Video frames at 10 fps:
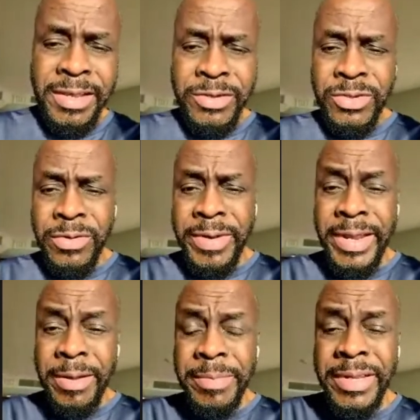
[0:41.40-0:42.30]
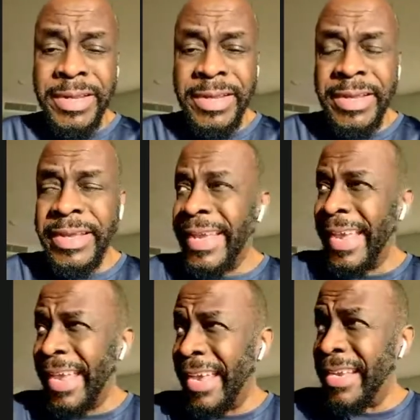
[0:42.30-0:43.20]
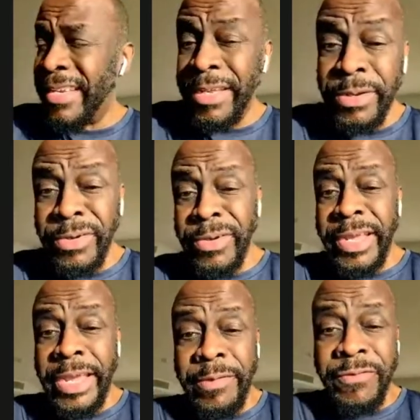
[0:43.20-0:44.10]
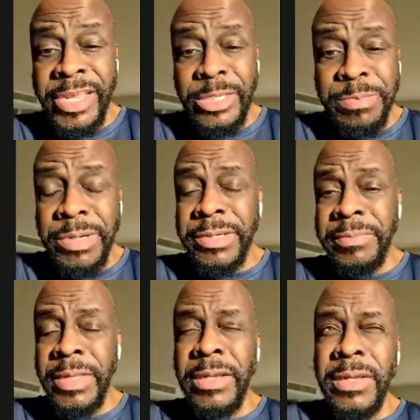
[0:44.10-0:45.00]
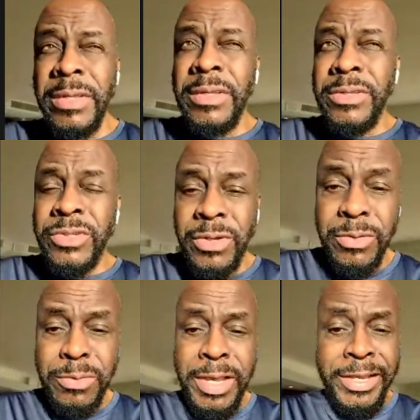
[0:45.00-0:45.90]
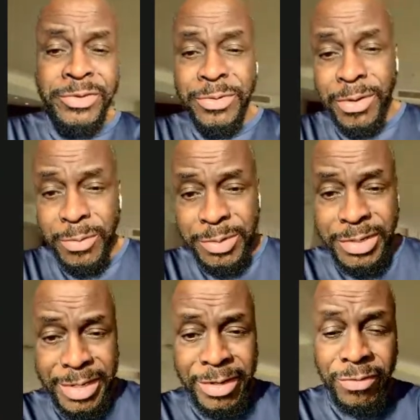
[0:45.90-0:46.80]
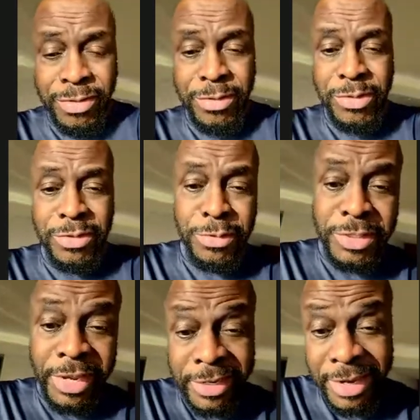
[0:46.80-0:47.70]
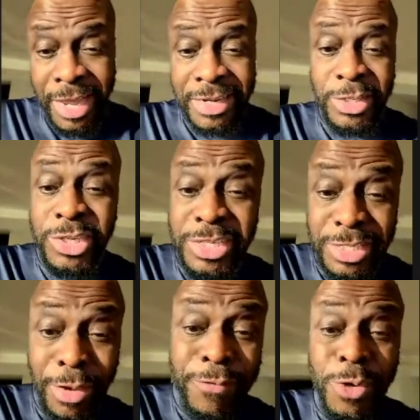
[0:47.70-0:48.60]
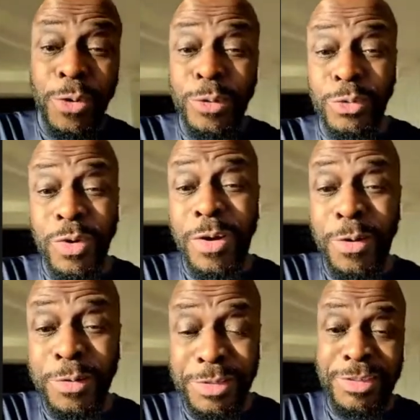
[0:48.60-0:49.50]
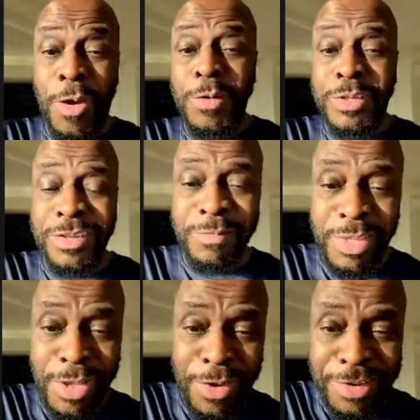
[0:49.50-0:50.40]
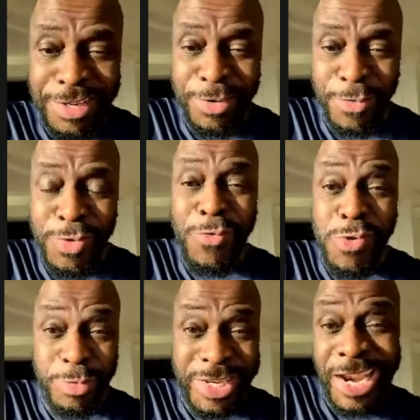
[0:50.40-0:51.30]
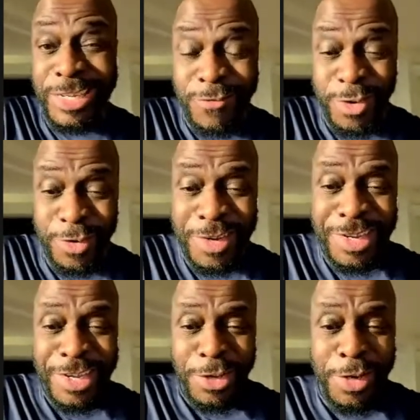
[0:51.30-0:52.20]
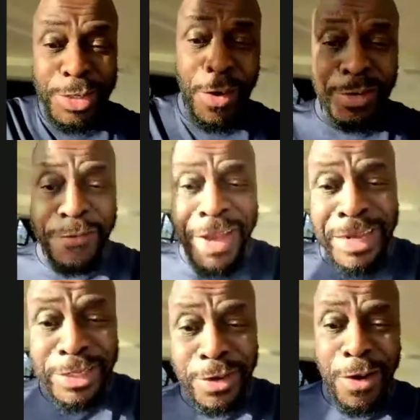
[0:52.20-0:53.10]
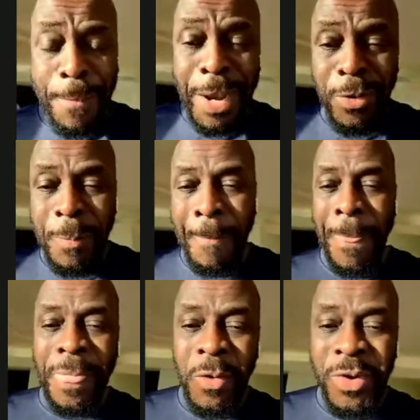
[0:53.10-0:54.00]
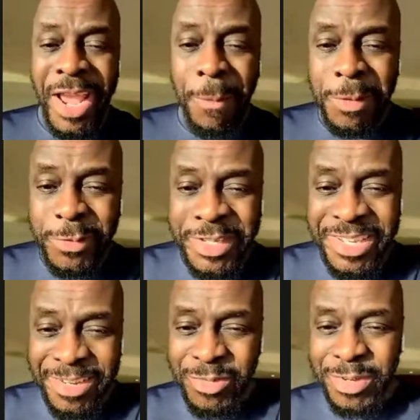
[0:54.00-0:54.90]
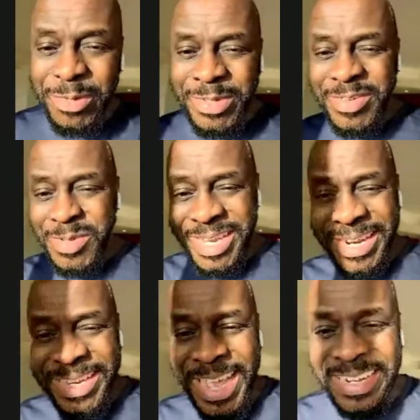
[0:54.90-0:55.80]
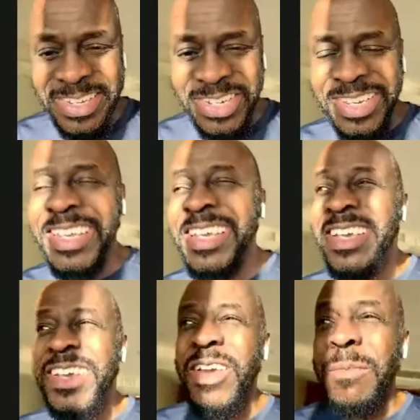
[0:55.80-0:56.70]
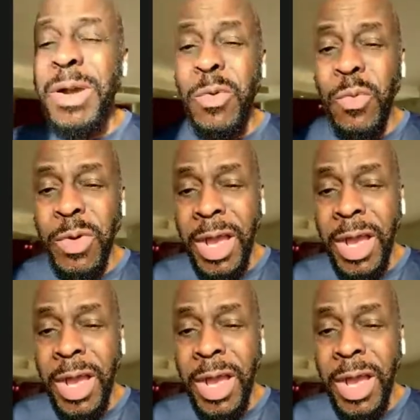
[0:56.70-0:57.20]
Instagram, and here at Facebook. So, as you know, when you introduce new technology, stuff goes wrong. Talk to here. If you're from Jacksonville, you can talk to ViStar about what happens when you introduce new technology. But